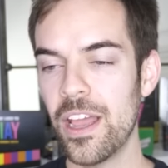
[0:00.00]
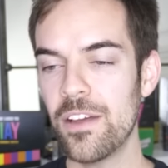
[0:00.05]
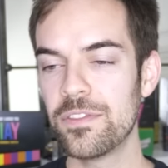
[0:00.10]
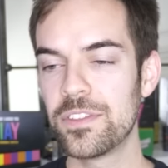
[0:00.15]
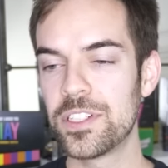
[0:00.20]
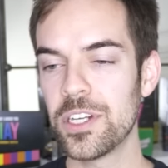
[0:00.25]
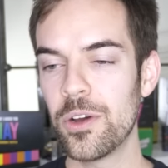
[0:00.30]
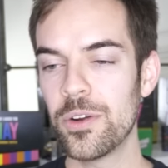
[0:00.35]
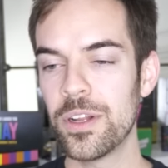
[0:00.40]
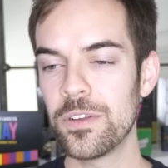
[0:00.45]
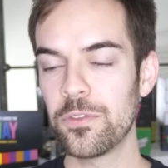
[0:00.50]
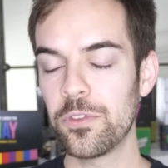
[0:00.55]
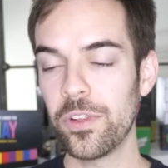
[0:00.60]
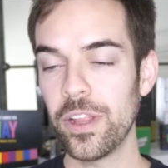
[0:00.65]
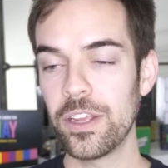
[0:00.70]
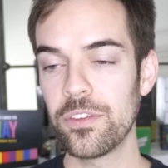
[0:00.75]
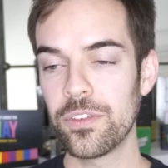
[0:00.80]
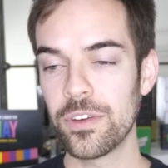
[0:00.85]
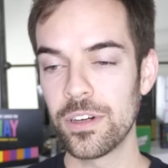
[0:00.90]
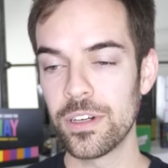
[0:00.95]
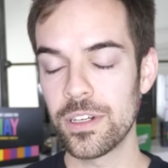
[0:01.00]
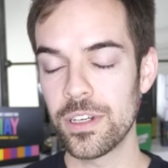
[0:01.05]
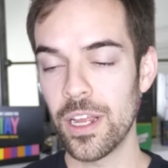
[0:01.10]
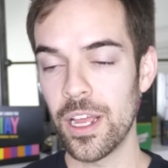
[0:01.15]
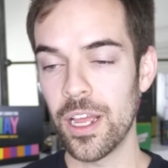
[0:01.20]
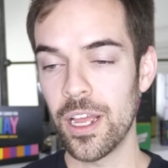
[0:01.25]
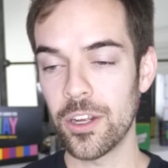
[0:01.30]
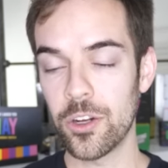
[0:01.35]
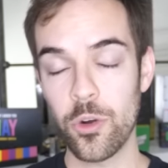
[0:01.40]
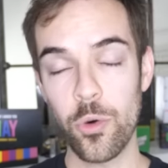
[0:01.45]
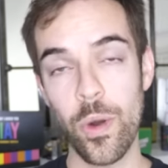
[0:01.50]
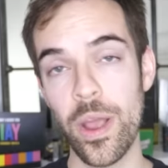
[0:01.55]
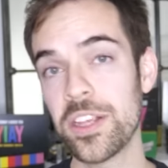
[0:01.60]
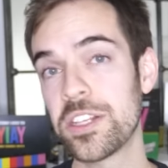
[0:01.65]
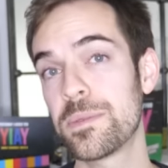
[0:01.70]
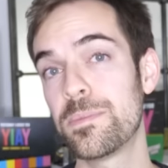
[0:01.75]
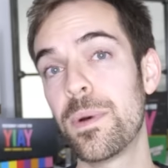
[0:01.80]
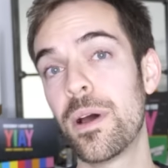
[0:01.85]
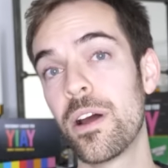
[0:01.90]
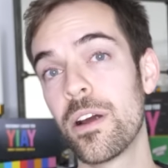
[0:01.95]
have donut flavored
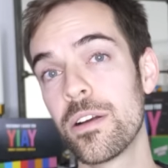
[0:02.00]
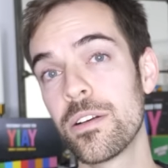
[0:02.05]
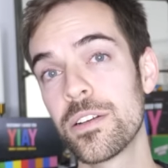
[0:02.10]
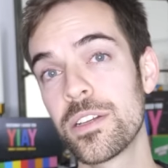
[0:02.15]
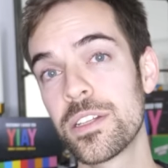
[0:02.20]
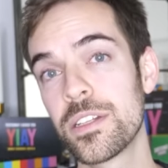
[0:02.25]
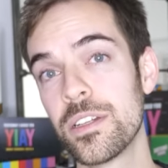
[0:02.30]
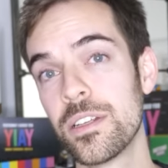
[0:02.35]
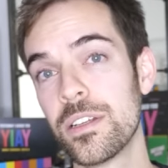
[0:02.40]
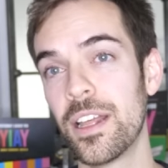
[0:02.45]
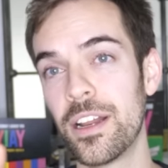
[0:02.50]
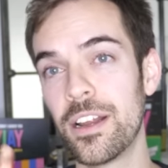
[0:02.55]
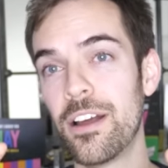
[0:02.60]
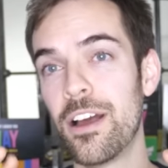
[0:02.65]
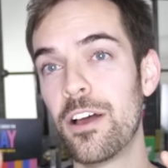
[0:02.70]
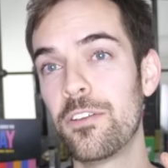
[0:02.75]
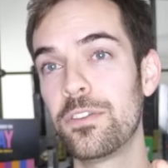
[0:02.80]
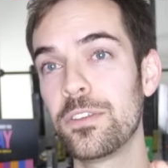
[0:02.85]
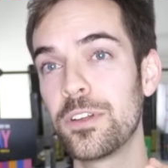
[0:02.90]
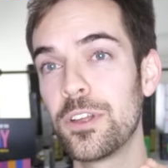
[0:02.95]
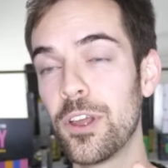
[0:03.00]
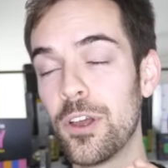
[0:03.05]
Quest bars, and I often